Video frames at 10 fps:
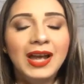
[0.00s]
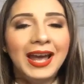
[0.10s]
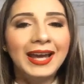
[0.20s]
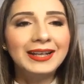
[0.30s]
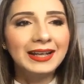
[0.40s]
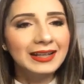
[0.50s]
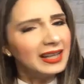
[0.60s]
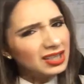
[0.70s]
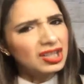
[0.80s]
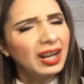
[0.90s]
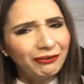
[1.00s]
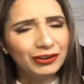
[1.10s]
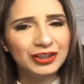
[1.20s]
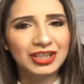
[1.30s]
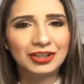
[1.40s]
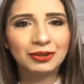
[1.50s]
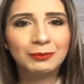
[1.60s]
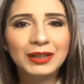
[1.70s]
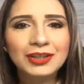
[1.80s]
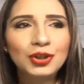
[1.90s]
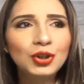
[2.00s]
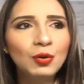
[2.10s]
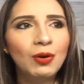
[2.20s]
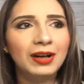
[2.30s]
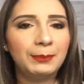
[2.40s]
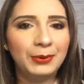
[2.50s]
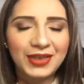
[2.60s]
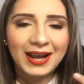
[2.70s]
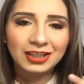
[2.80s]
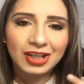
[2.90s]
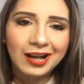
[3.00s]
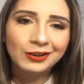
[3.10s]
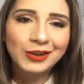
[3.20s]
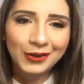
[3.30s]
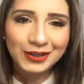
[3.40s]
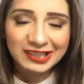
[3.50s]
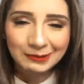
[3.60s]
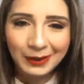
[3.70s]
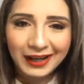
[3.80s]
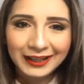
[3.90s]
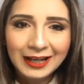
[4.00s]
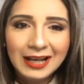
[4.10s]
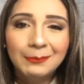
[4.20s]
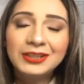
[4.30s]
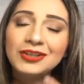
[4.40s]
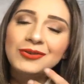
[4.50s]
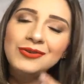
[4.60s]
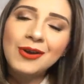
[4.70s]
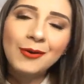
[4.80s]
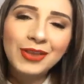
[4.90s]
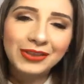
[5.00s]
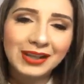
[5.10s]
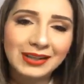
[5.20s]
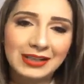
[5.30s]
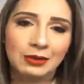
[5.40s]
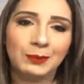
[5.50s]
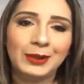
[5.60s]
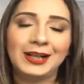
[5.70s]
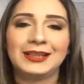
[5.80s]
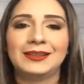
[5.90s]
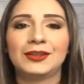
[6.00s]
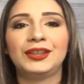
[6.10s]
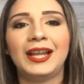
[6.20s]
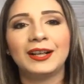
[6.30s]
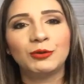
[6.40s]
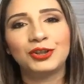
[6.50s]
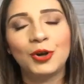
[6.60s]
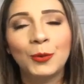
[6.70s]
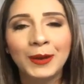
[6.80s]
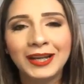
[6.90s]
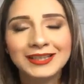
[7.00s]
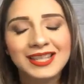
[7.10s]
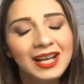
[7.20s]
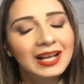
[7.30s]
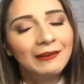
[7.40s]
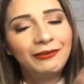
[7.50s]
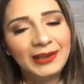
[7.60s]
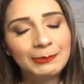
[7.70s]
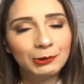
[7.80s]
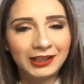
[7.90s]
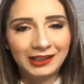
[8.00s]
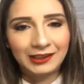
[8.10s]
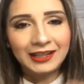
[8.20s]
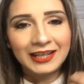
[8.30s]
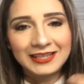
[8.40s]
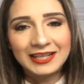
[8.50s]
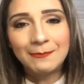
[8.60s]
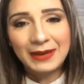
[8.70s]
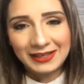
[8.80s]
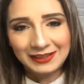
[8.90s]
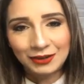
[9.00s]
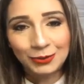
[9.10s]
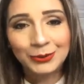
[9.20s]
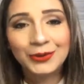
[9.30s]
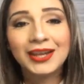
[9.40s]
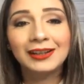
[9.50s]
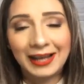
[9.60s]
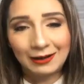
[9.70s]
and it's tough for a teacher because you don't want to put that child on the spot, but you know that they need to practice their language domains. Flipgrid is an amazing tool that allows